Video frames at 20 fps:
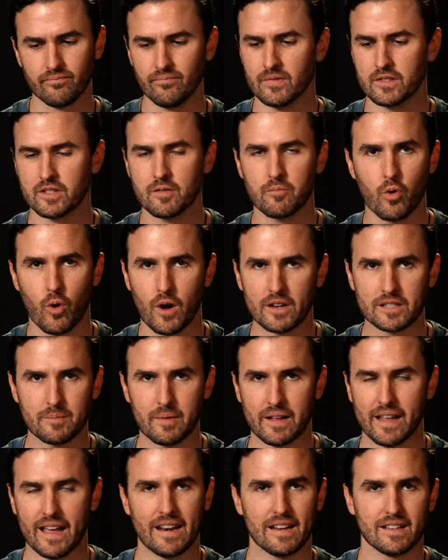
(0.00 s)
some quantum
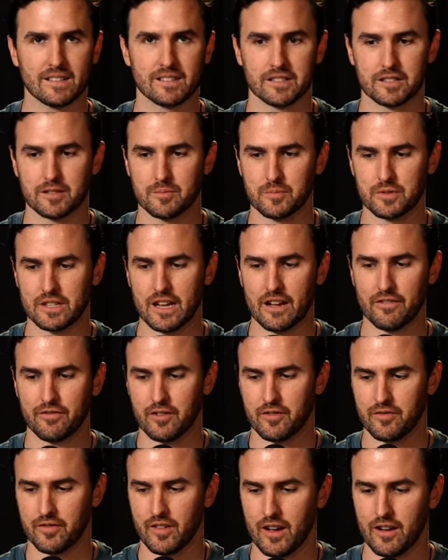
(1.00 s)
mechanics and some stuff
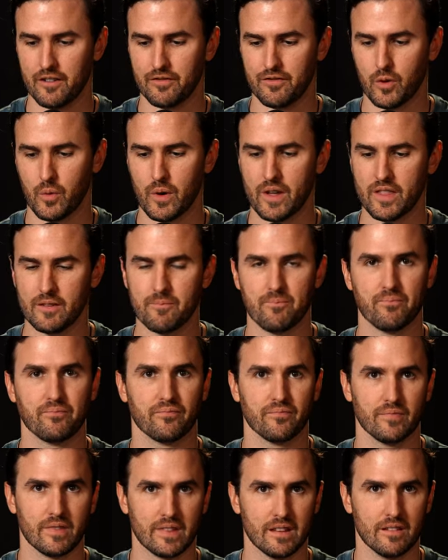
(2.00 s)
of the way that
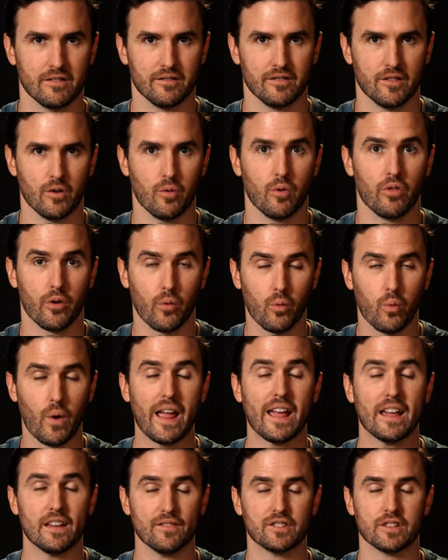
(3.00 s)
the
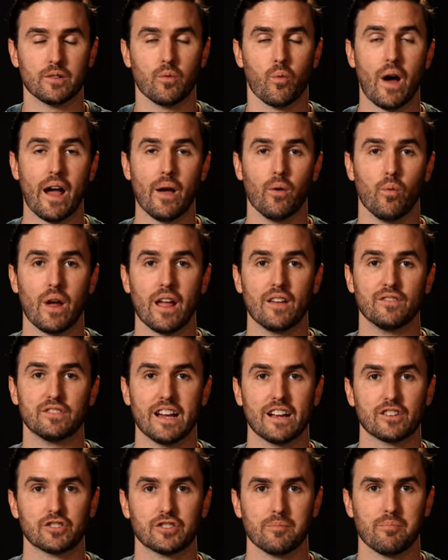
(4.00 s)
waves and why waves
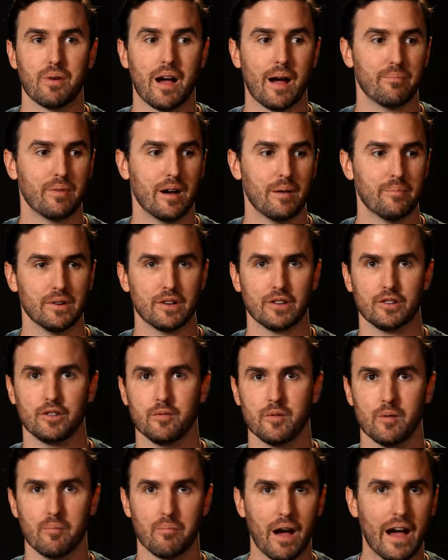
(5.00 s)
actually pop up in a
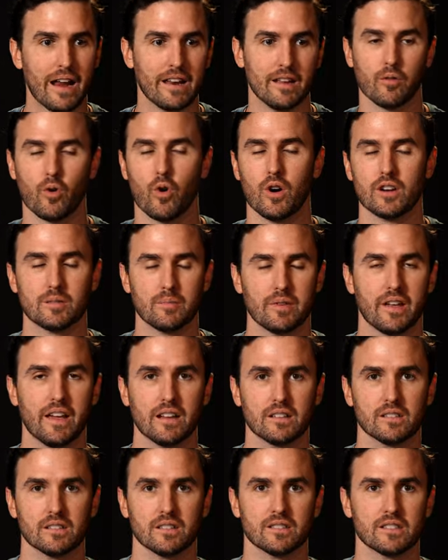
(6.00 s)
human body and quantum
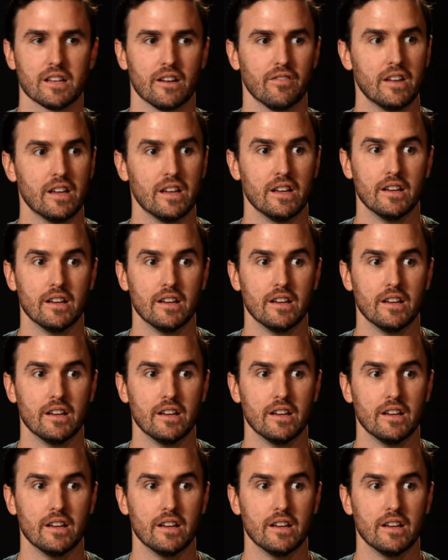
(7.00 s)
mechanics and stuff.